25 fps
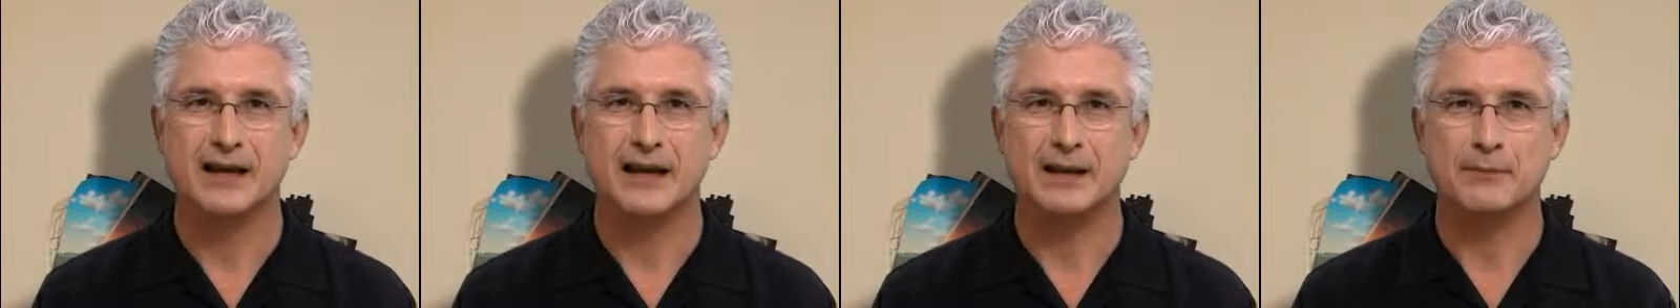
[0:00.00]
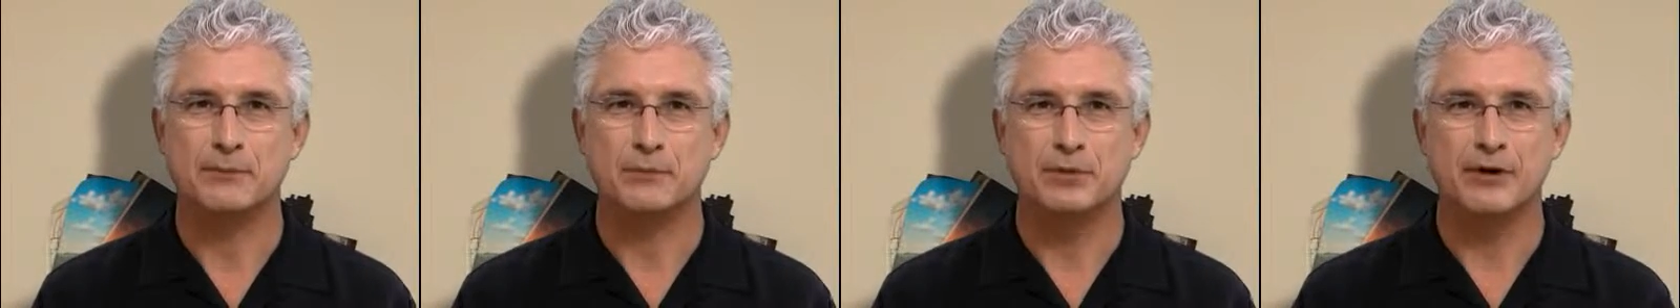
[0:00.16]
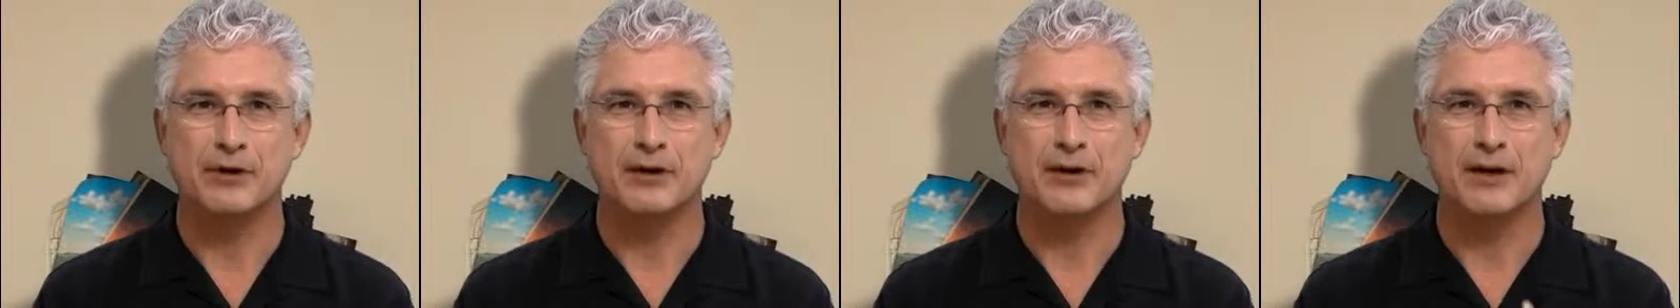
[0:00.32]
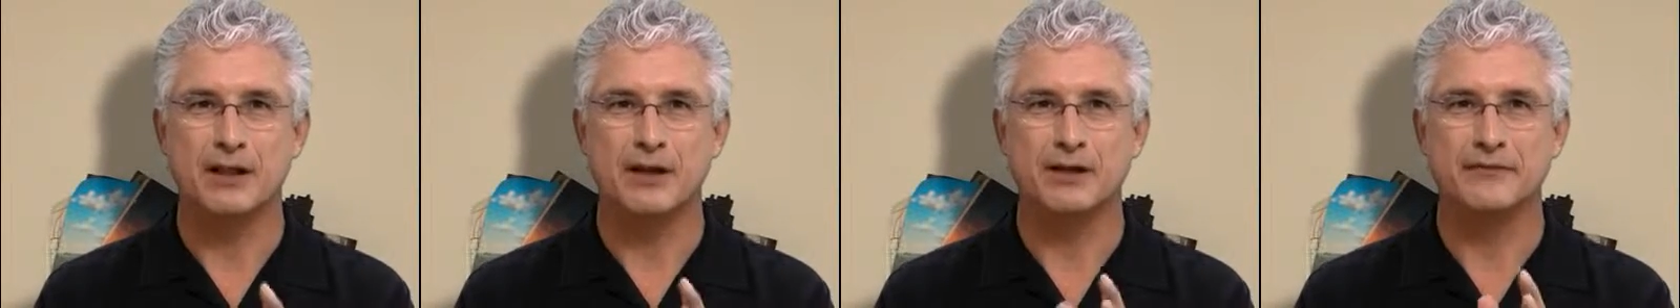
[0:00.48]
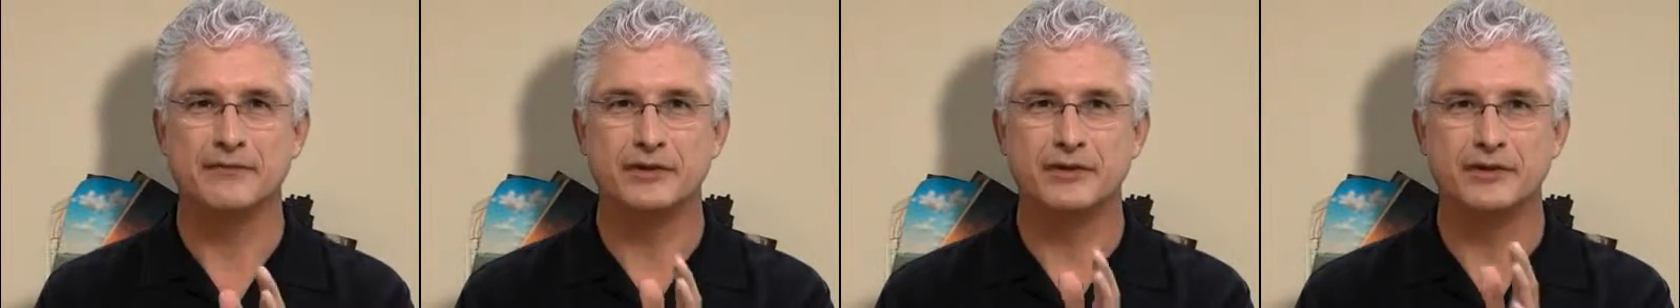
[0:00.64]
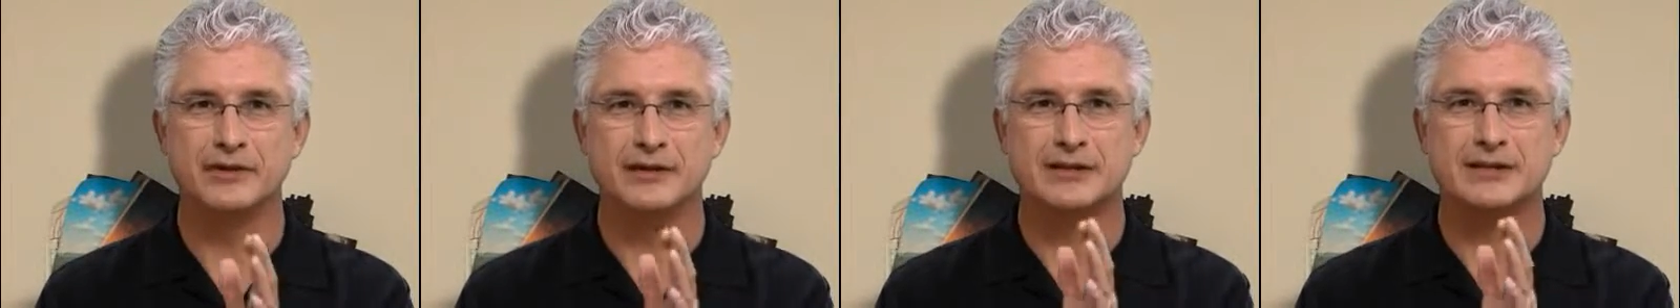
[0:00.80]
and put all
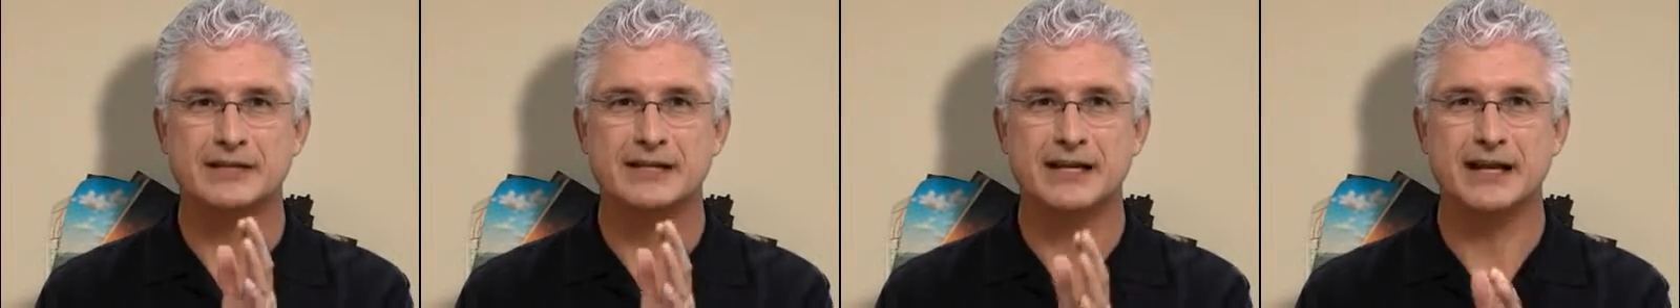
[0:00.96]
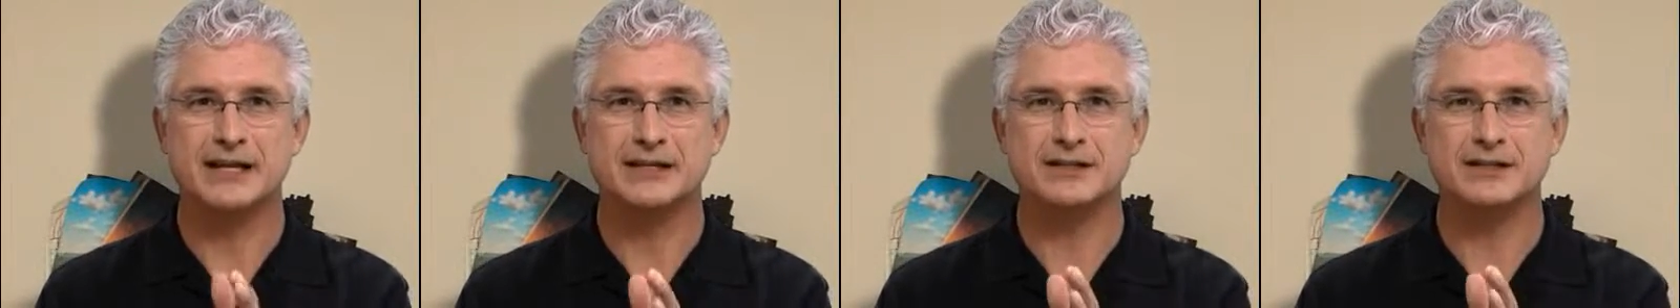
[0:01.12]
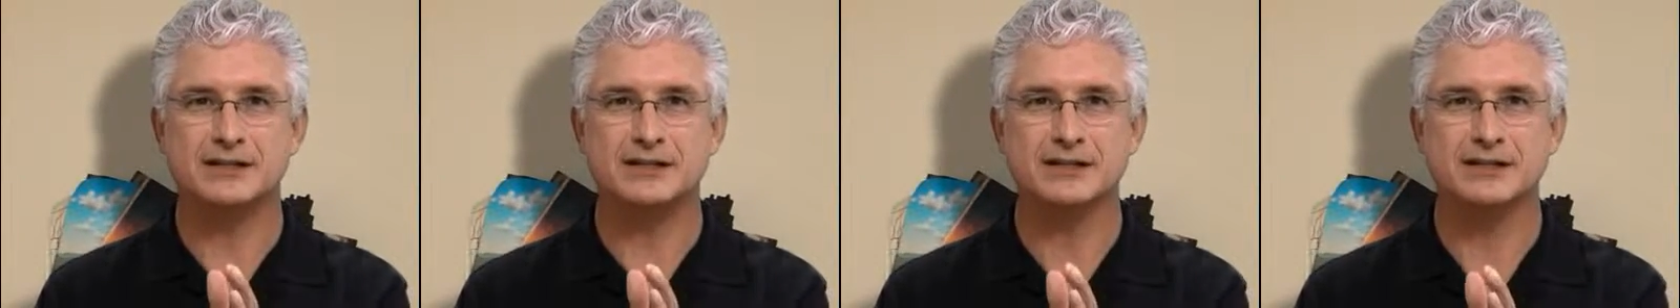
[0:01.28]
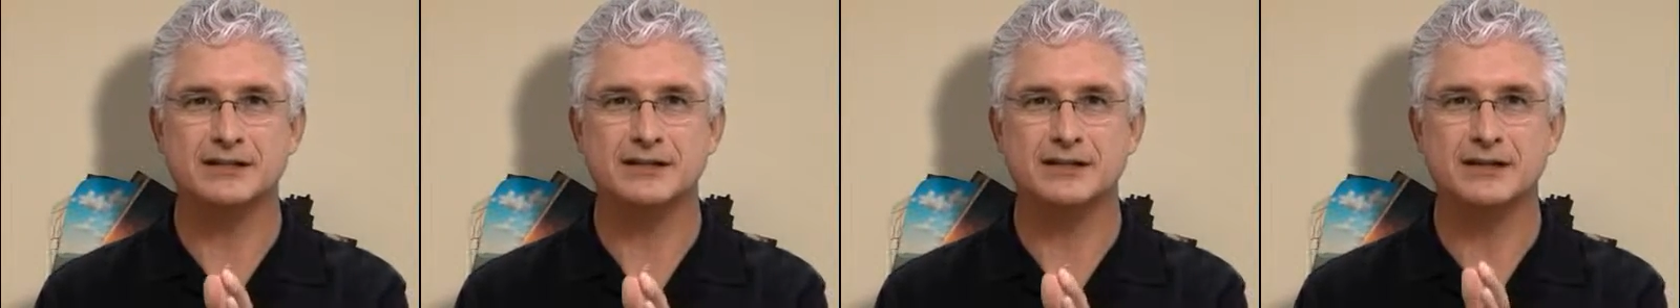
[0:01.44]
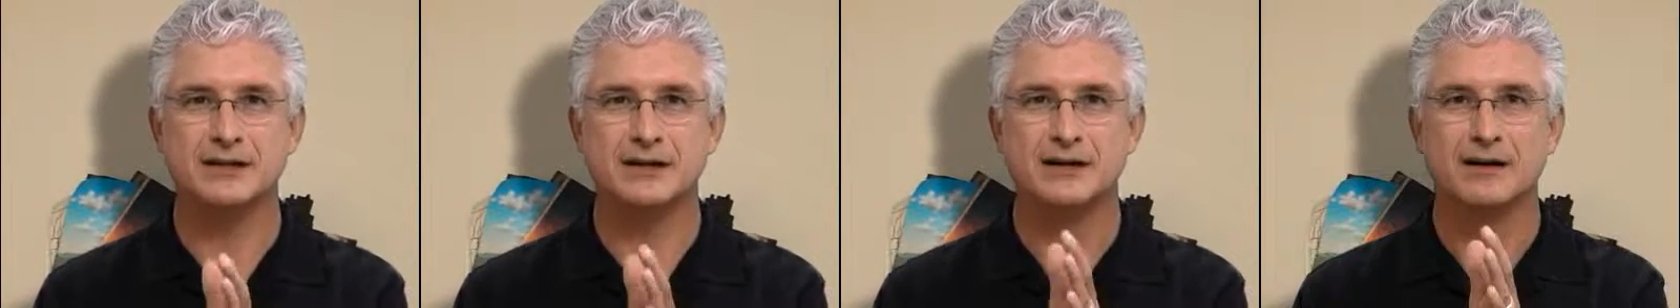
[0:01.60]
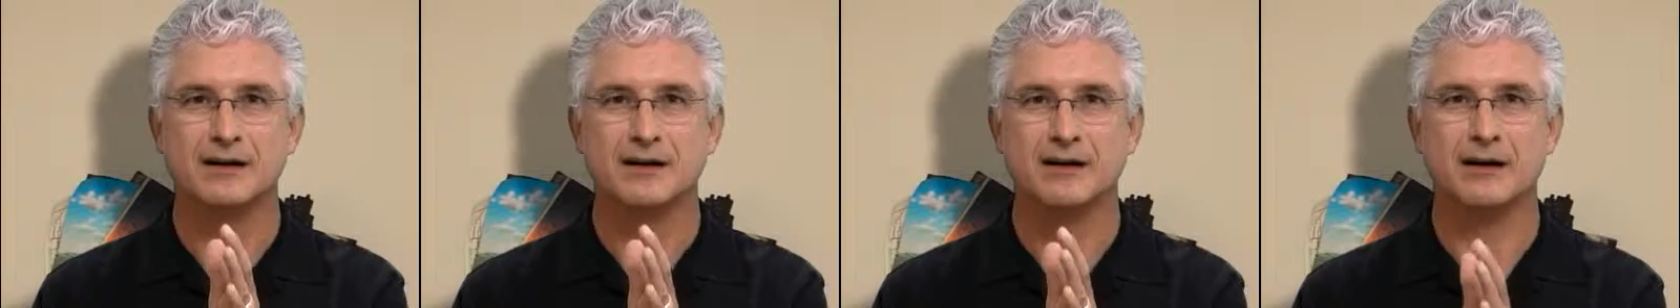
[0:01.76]
of your
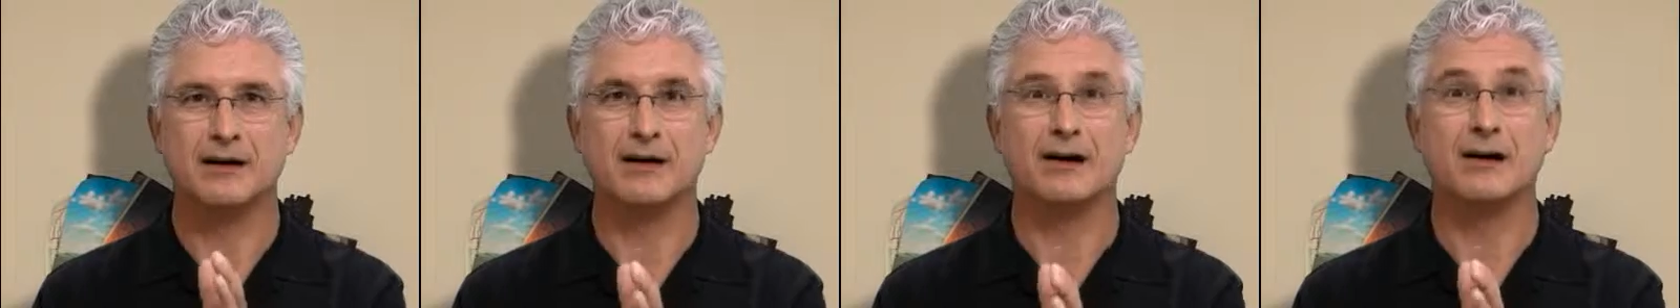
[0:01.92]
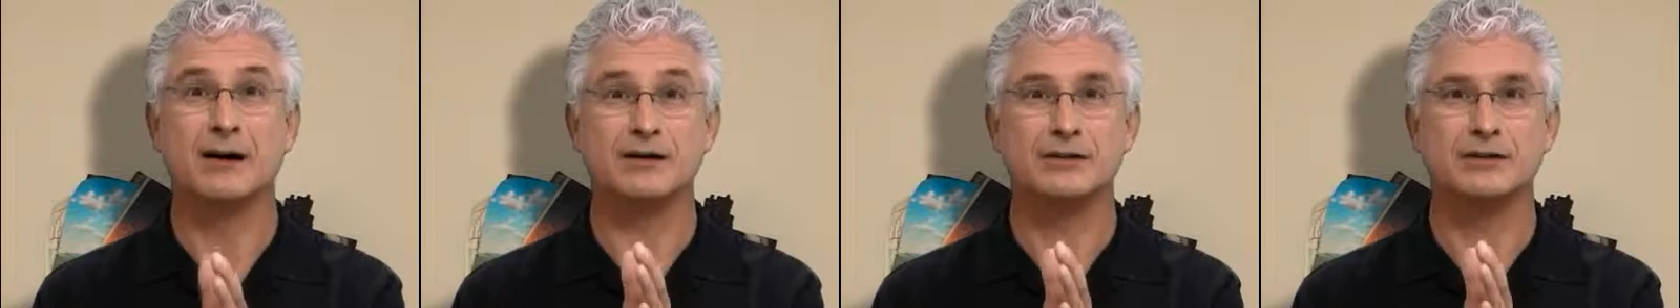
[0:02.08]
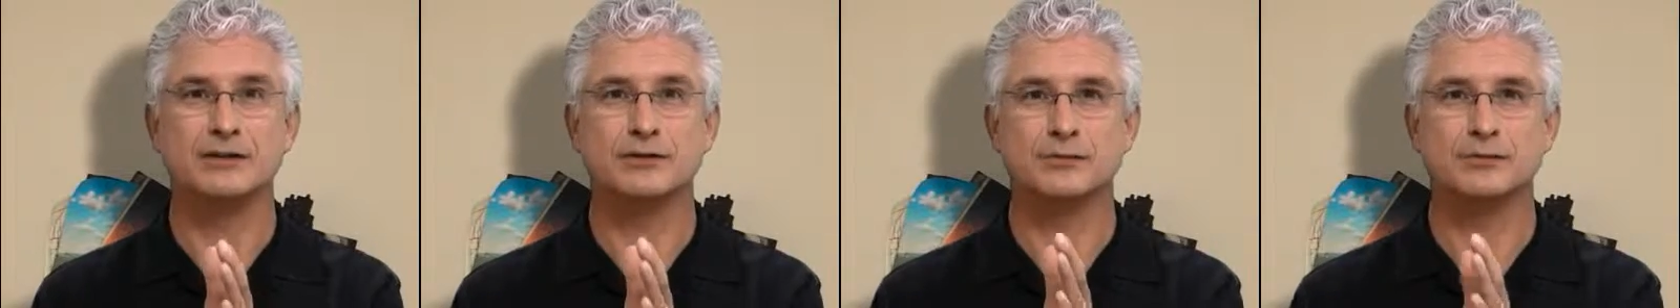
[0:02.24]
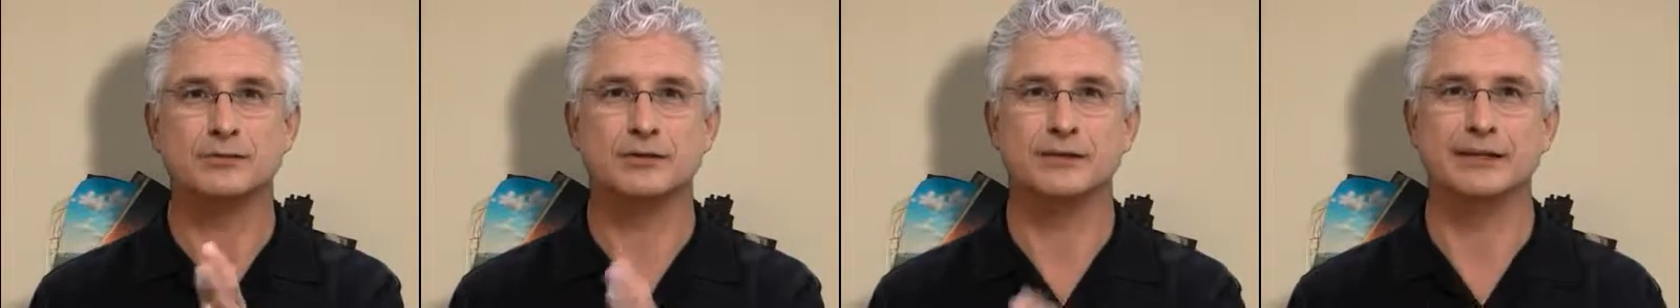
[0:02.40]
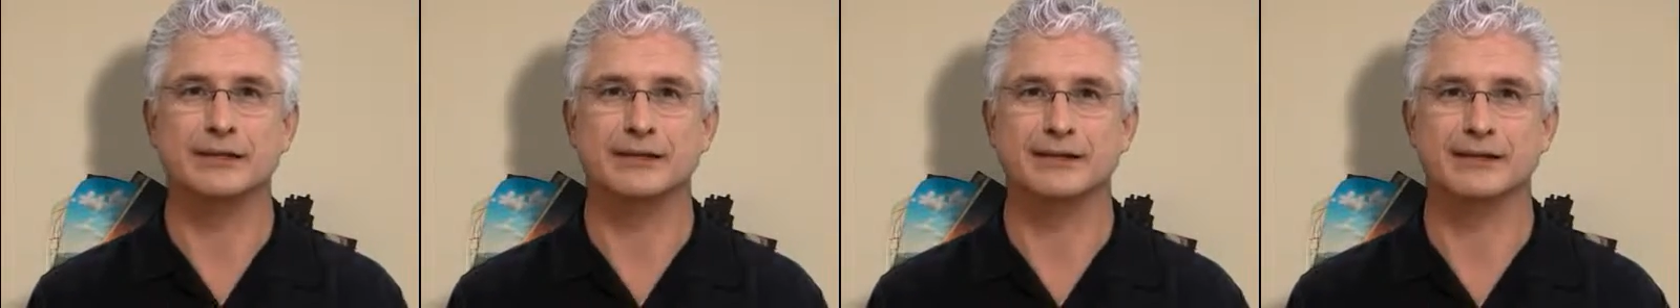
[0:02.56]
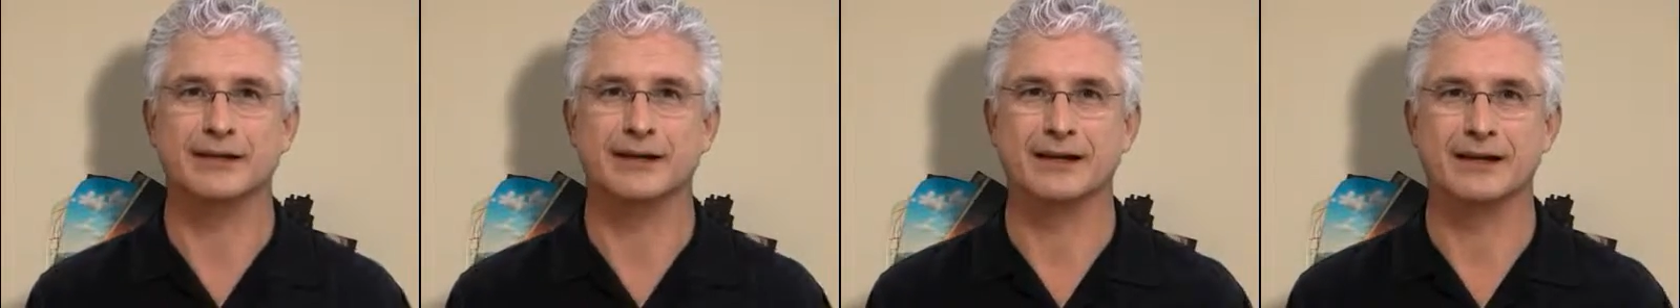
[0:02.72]
attention on your
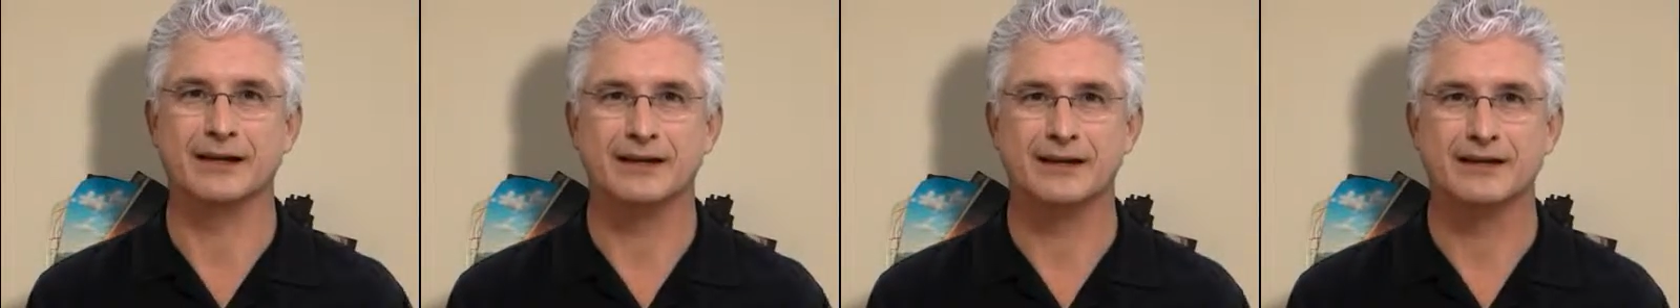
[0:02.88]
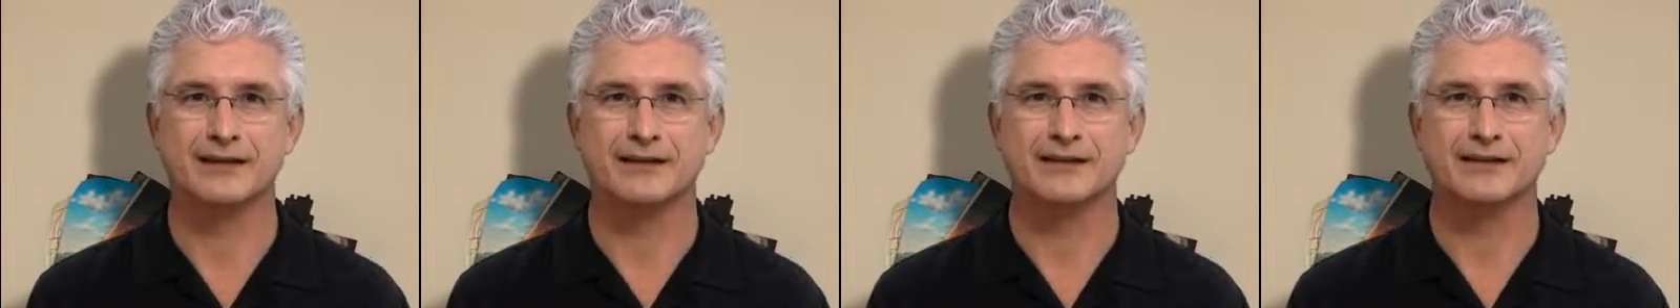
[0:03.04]
breathing.